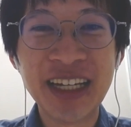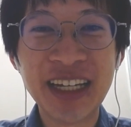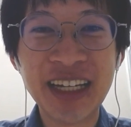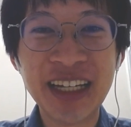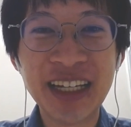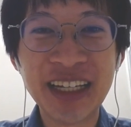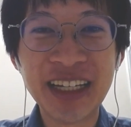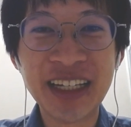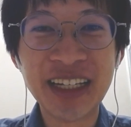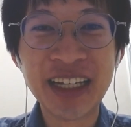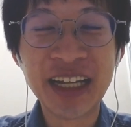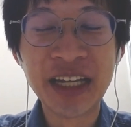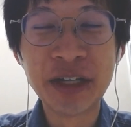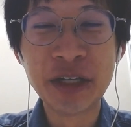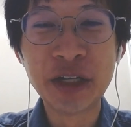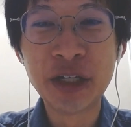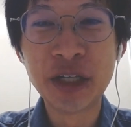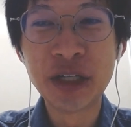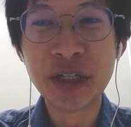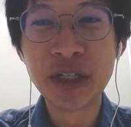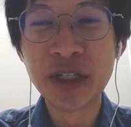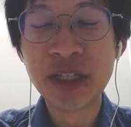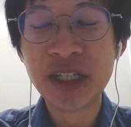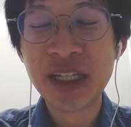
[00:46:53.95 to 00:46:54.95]

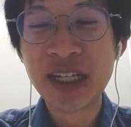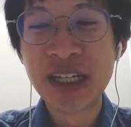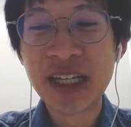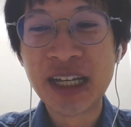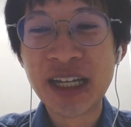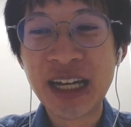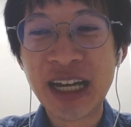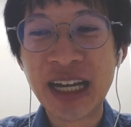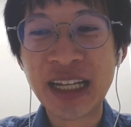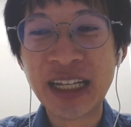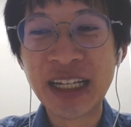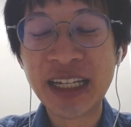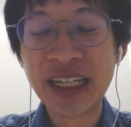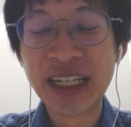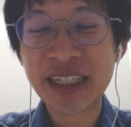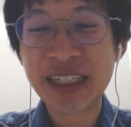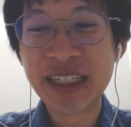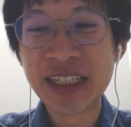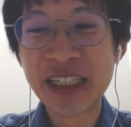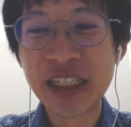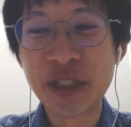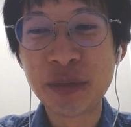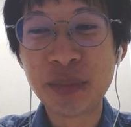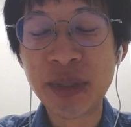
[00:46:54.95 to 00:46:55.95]
And I
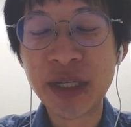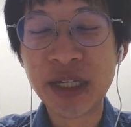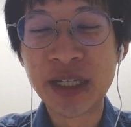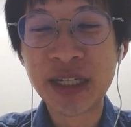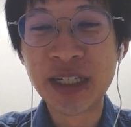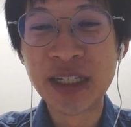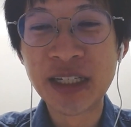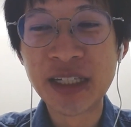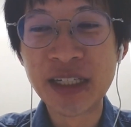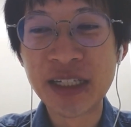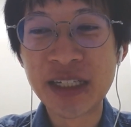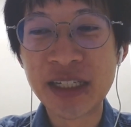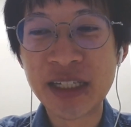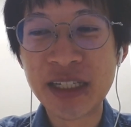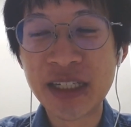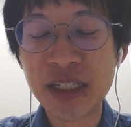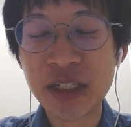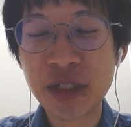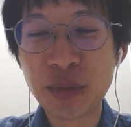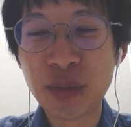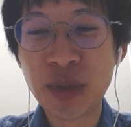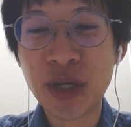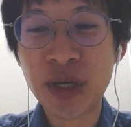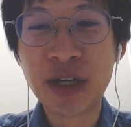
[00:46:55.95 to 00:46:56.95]
like it
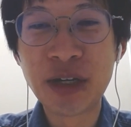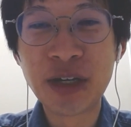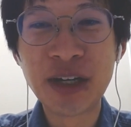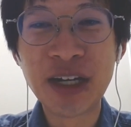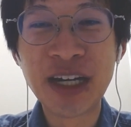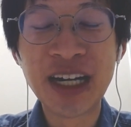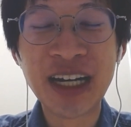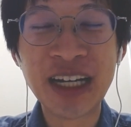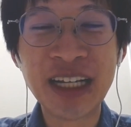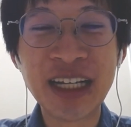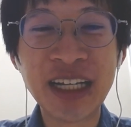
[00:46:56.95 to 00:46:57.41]
because, well,